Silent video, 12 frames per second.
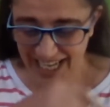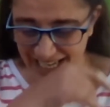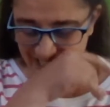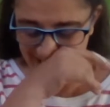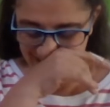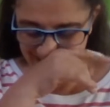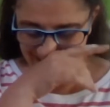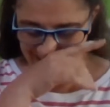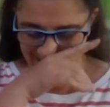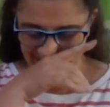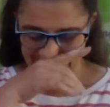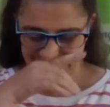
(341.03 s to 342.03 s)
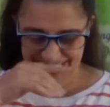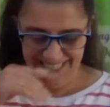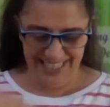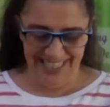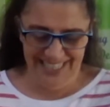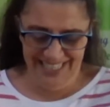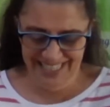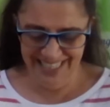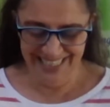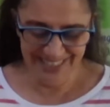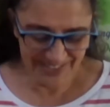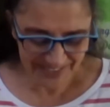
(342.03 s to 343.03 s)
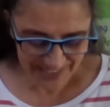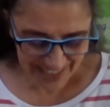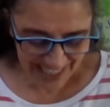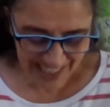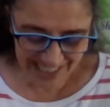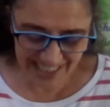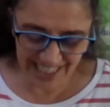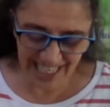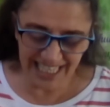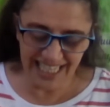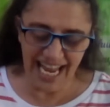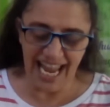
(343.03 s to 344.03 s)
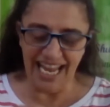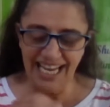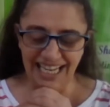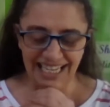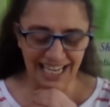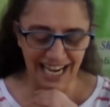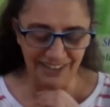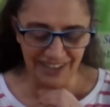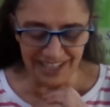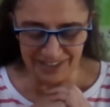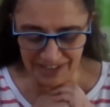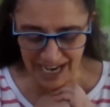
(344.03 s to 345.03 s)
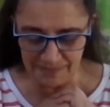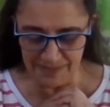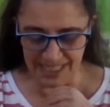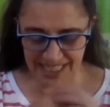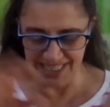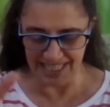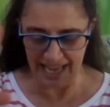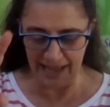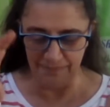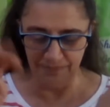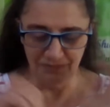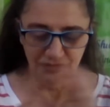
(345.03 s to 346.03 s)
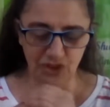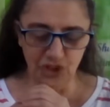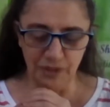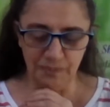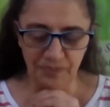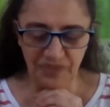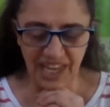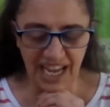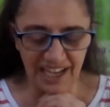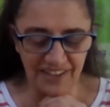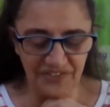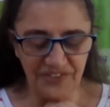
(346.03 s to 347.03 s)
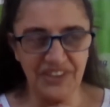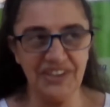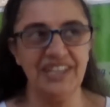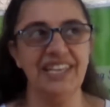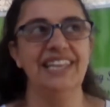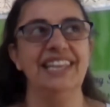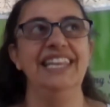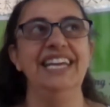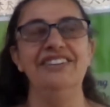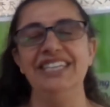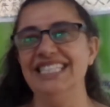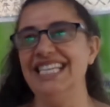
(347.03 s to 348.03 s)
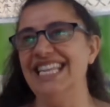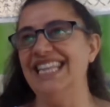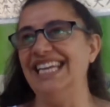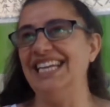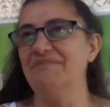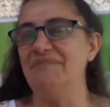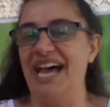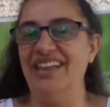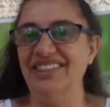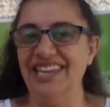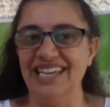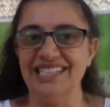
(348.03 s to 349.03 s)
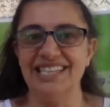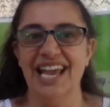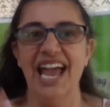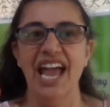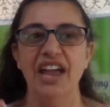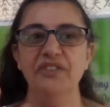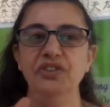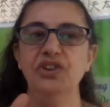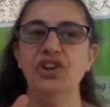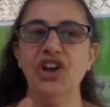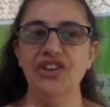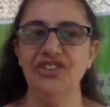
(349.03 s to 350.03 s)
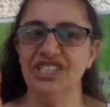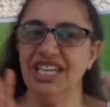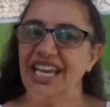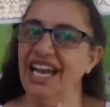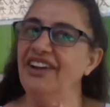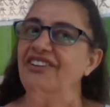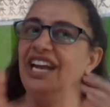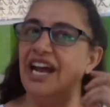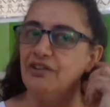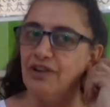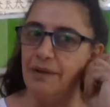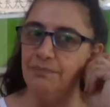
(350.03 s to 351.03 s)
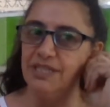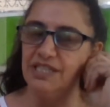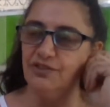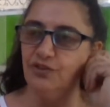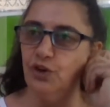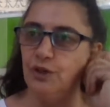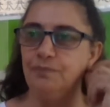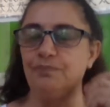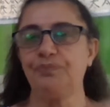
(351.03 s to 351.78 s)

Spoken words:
Oh, should I carry a rabbit's foot? Now, there is a thing about this. If you're going to carry a rabbit's foot,